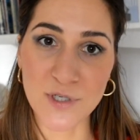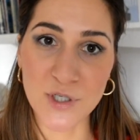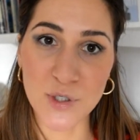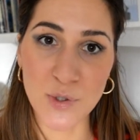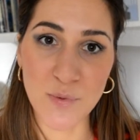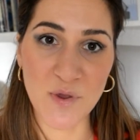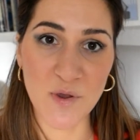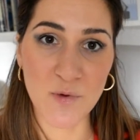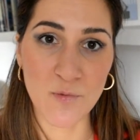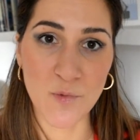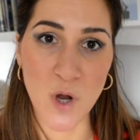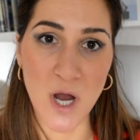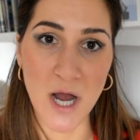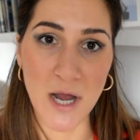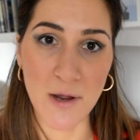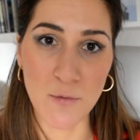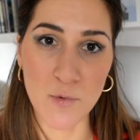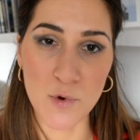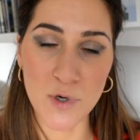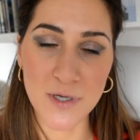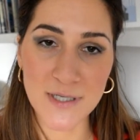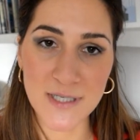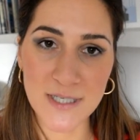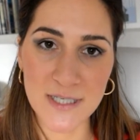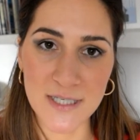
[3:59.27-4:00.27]
doing what I
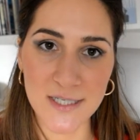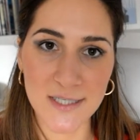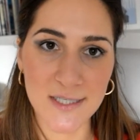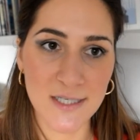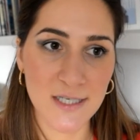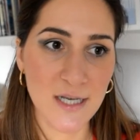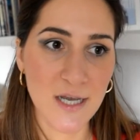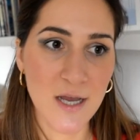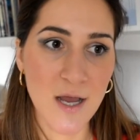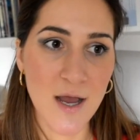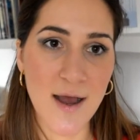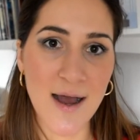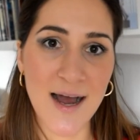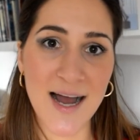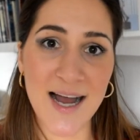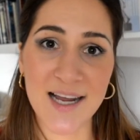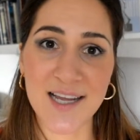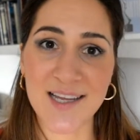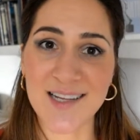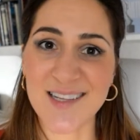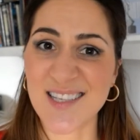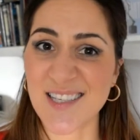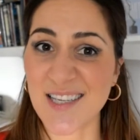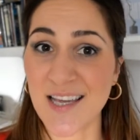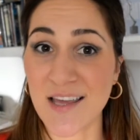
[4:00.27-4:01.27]
wanted. I
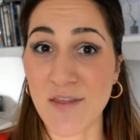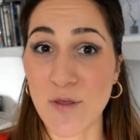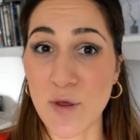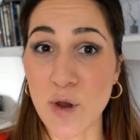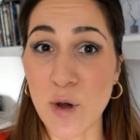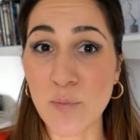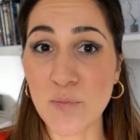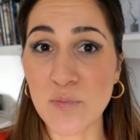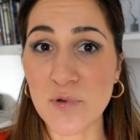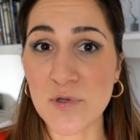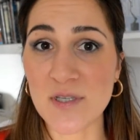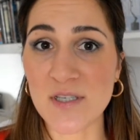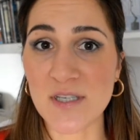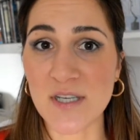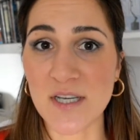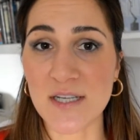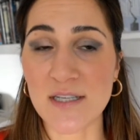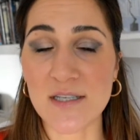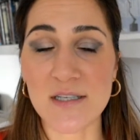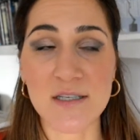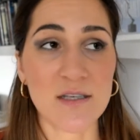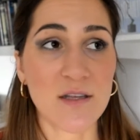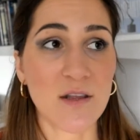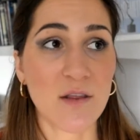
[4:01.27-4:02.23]
could say the opposite.